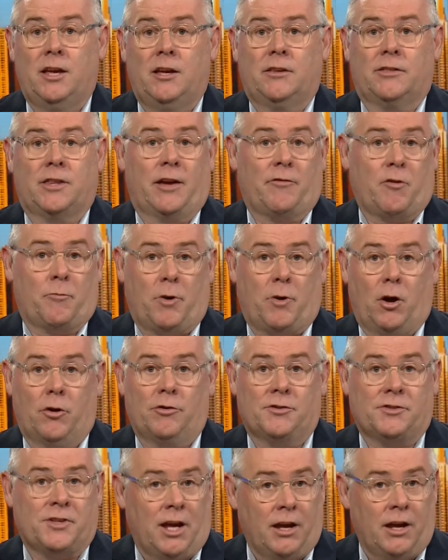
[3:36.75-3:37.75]
They've
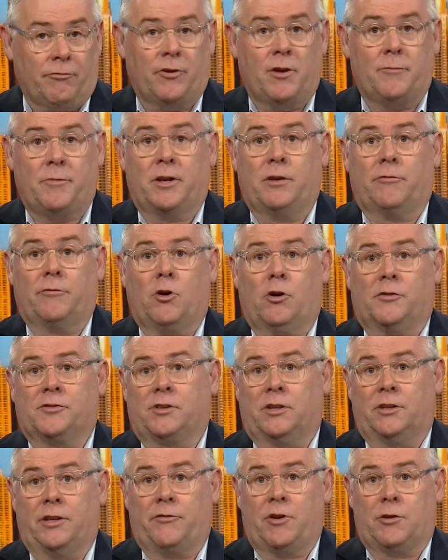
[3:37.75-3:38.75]
opposed every bit of cost
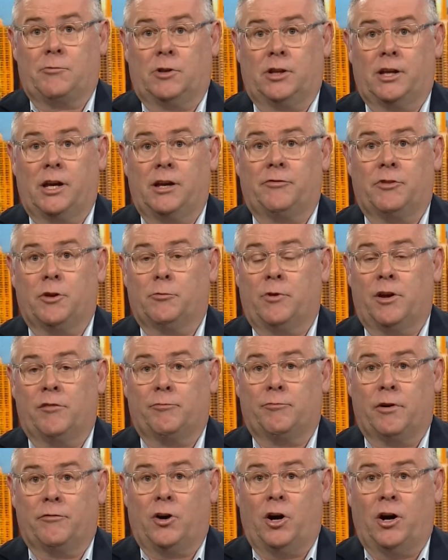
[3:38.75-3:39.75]
of living relief that we've
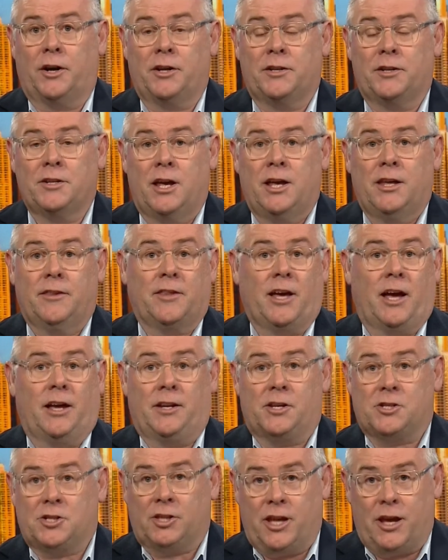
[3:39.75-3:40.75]
provided. They
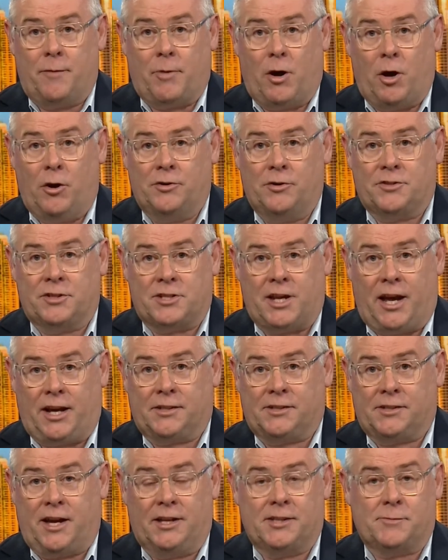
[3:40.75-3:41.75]
initially opposed the tax
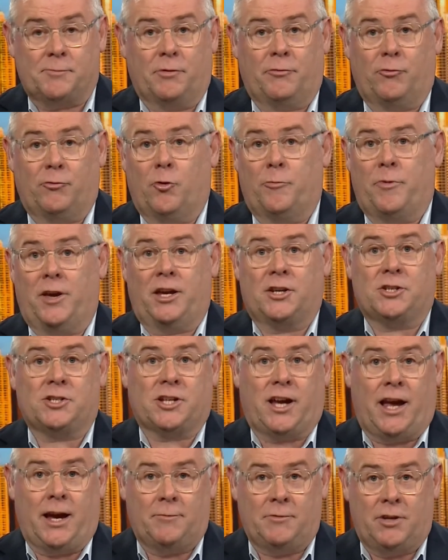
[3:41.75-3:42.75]
cuts before being
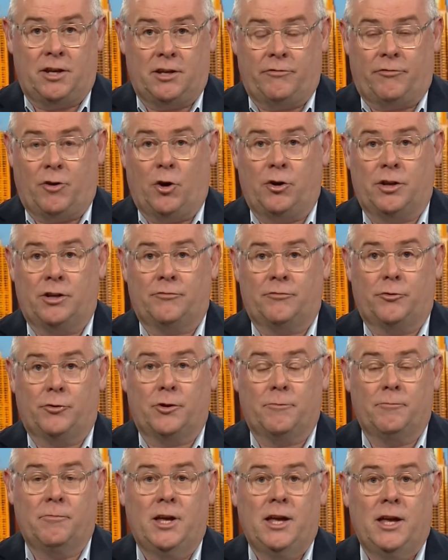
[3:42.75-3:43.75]
shamed into voting for
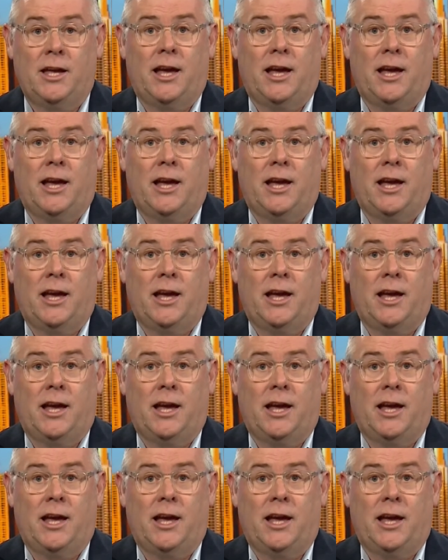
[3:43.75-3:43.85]
them.